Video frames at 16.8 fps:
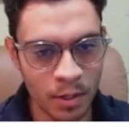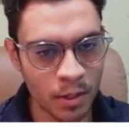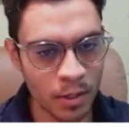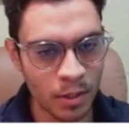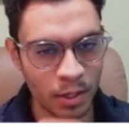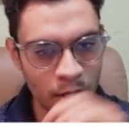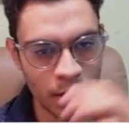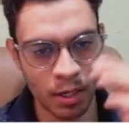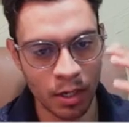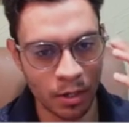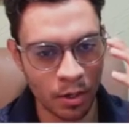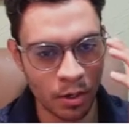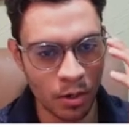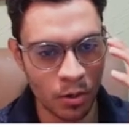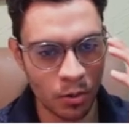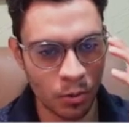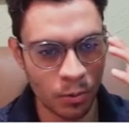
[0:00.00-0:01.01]
and
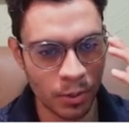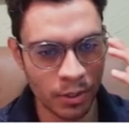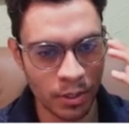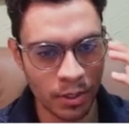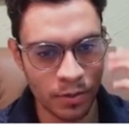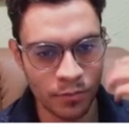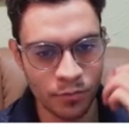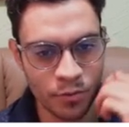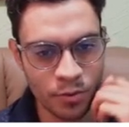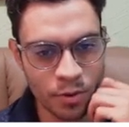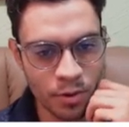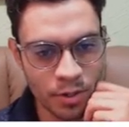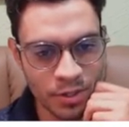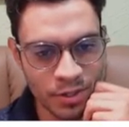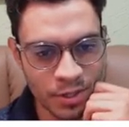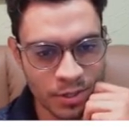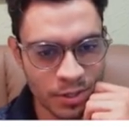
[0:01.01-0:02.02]
go with e4,
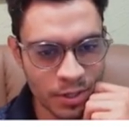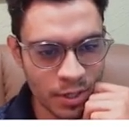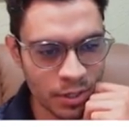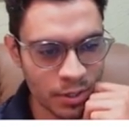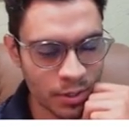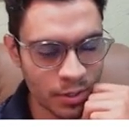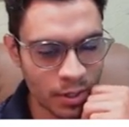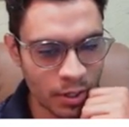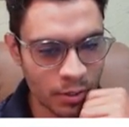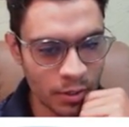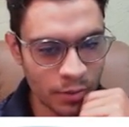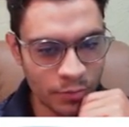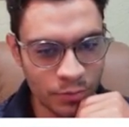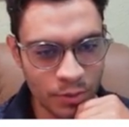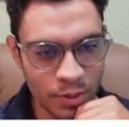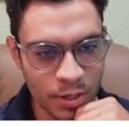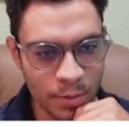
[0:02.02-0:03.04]
c6, knight
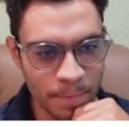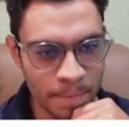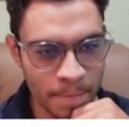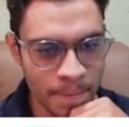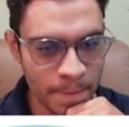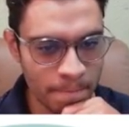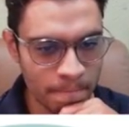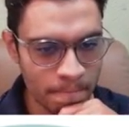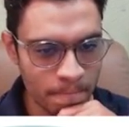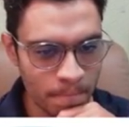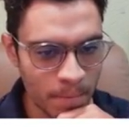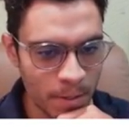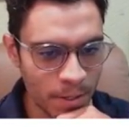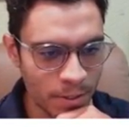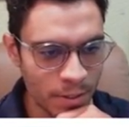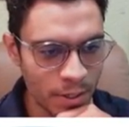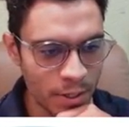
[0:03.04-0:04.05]
f3,
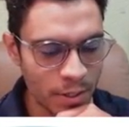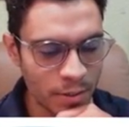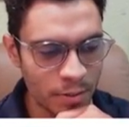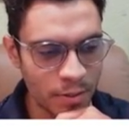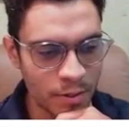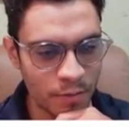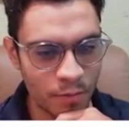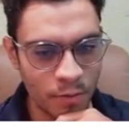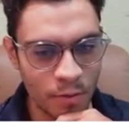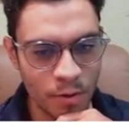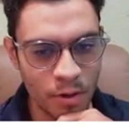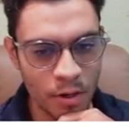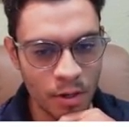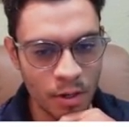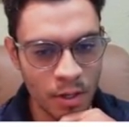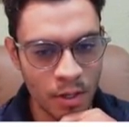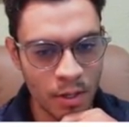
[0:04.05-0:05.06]
g6, d4,
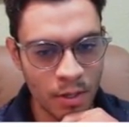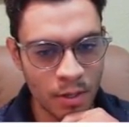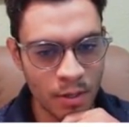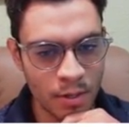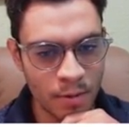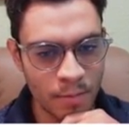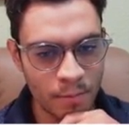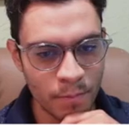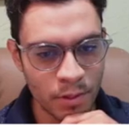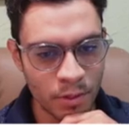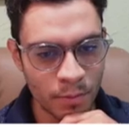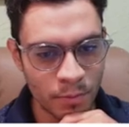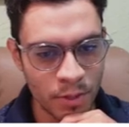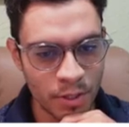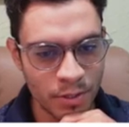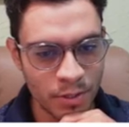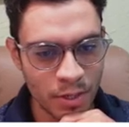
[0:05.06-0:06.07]
bishop
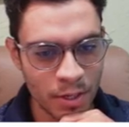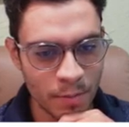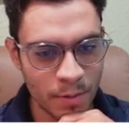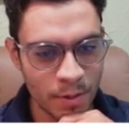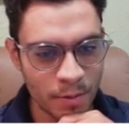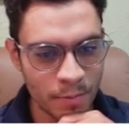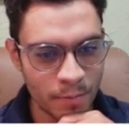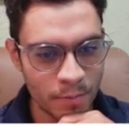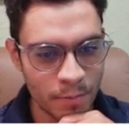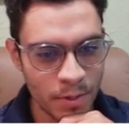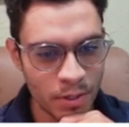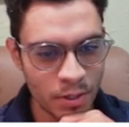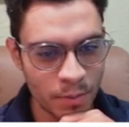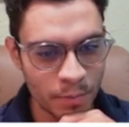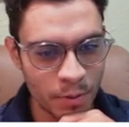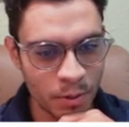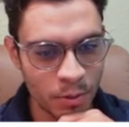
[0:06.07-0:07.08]
g7,
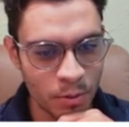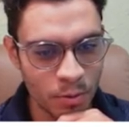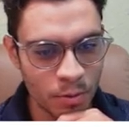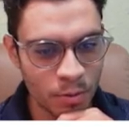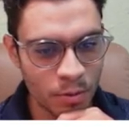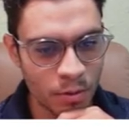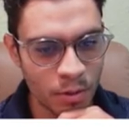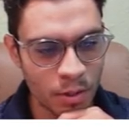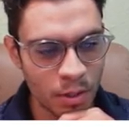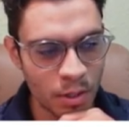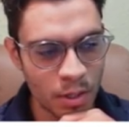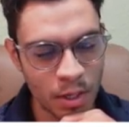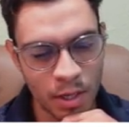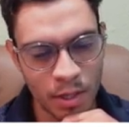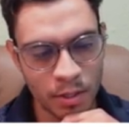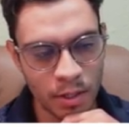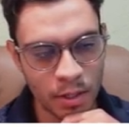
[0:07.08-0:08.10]
bishop e2,
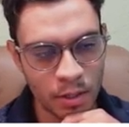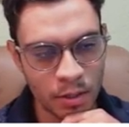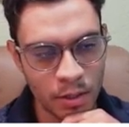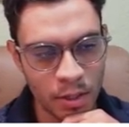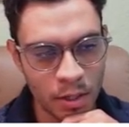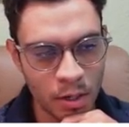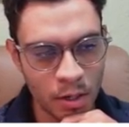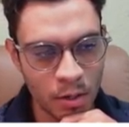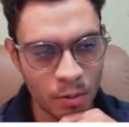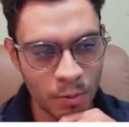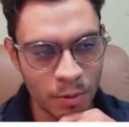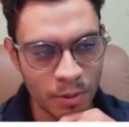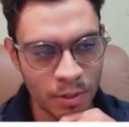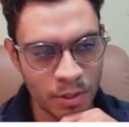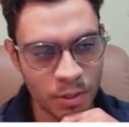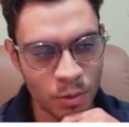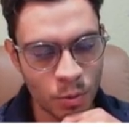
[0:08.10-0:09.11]
and then they go with
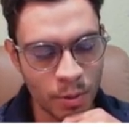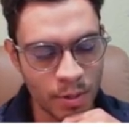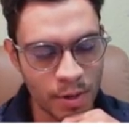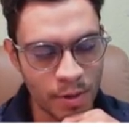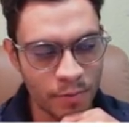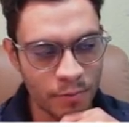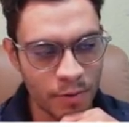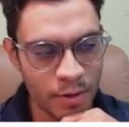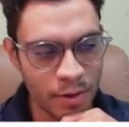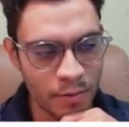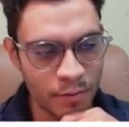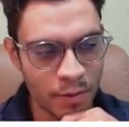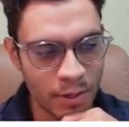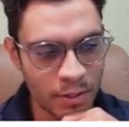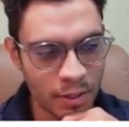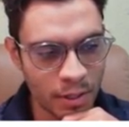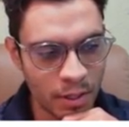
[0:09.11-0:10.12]
this queen a5,
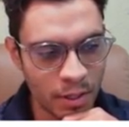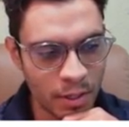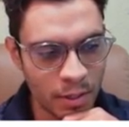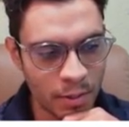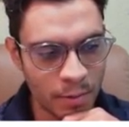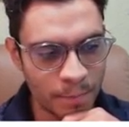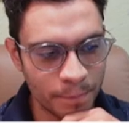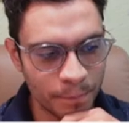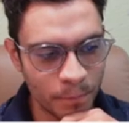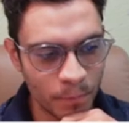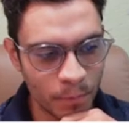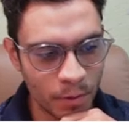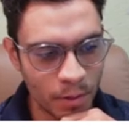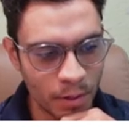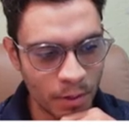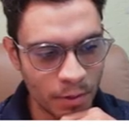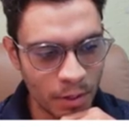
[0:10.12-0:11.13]
attacking
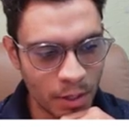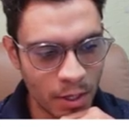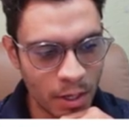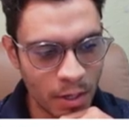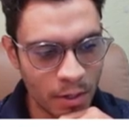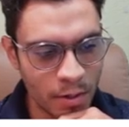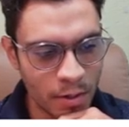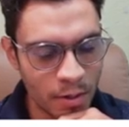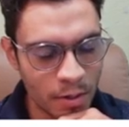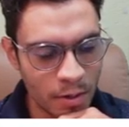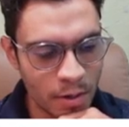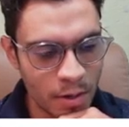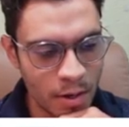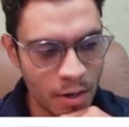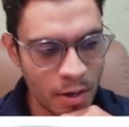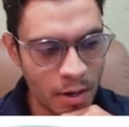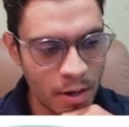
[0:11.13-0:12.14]
the king
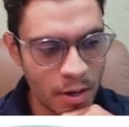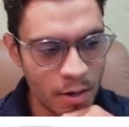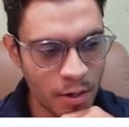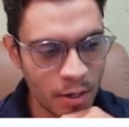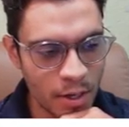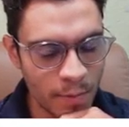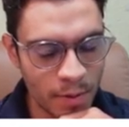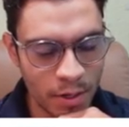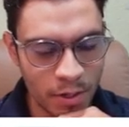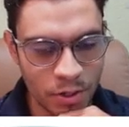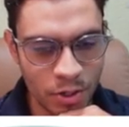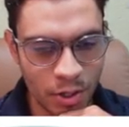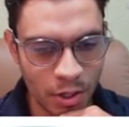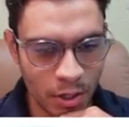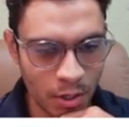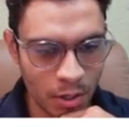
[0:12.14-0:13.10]
and giving a check.